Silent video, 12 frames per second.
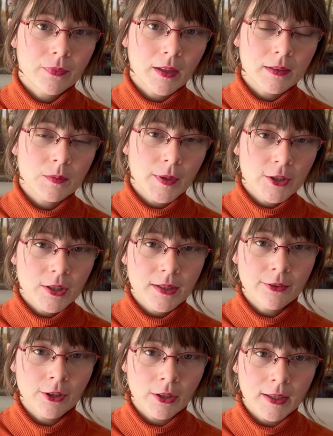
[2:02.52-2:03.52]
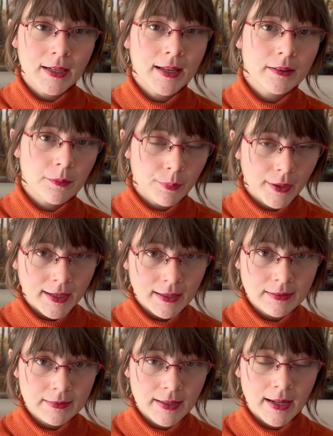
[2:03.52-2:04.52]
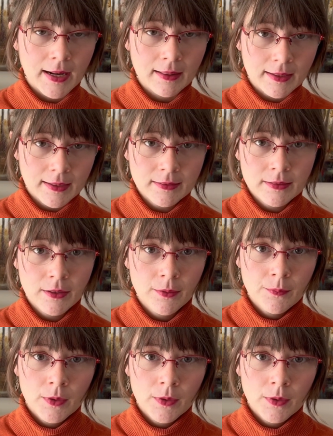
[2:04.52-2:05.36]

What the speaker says: especially if you're looking at the brands that I list,